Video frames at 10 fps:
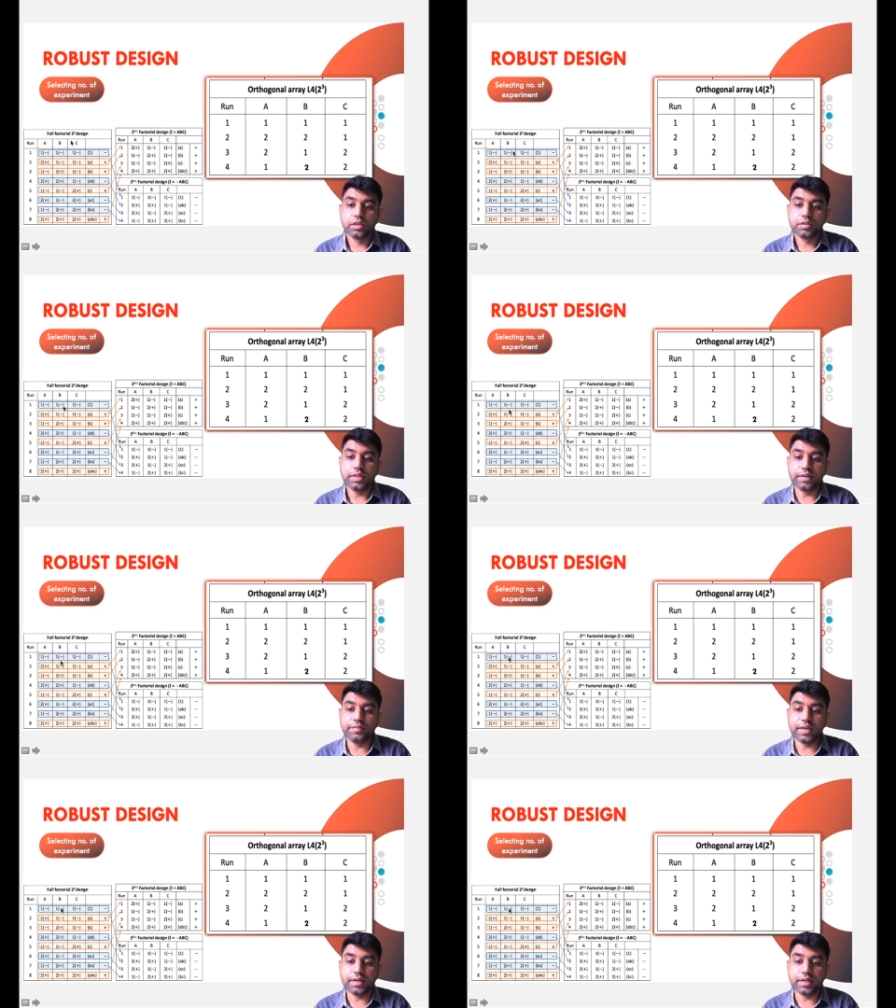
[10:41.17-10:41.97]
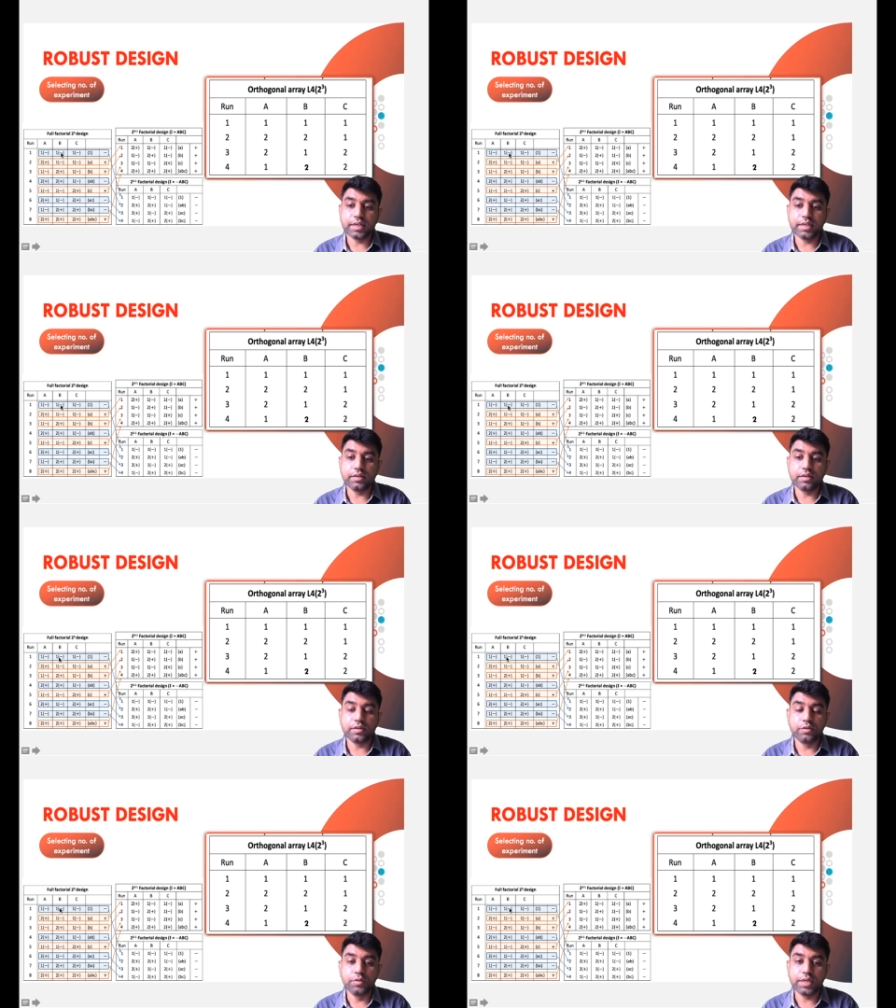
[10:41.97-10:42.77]
Then we are
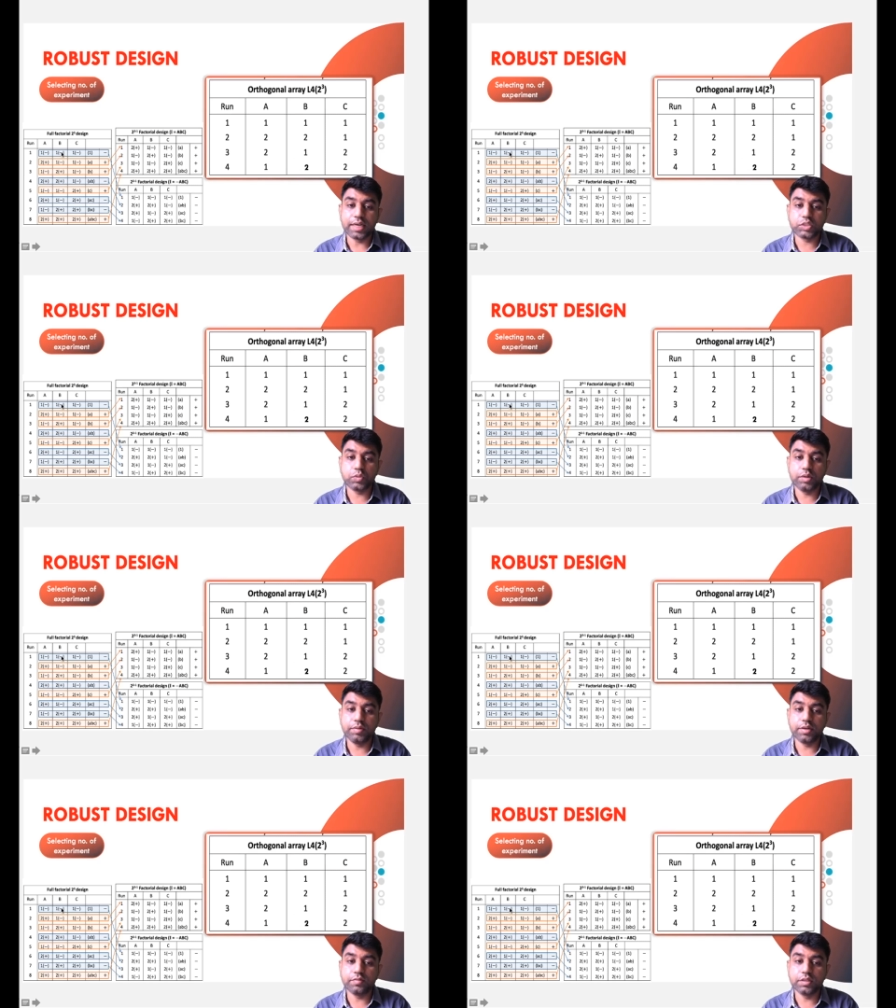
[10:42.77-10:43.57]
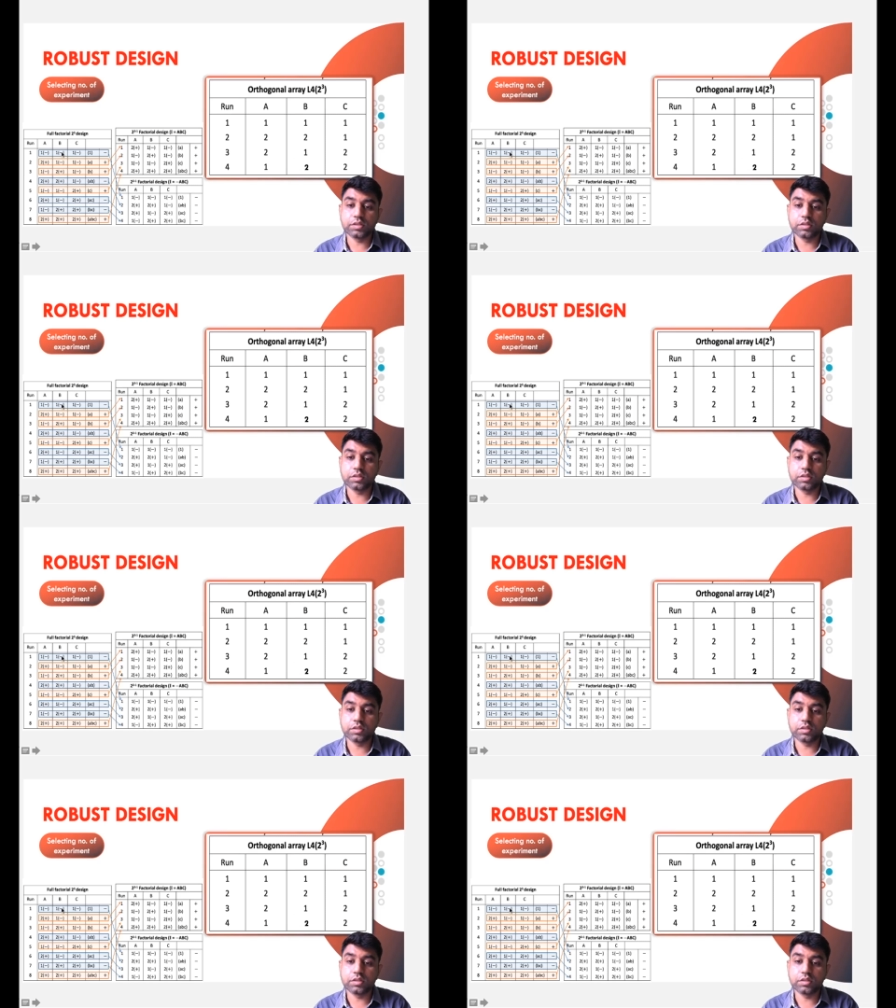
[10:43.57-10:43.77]
again doing experiment with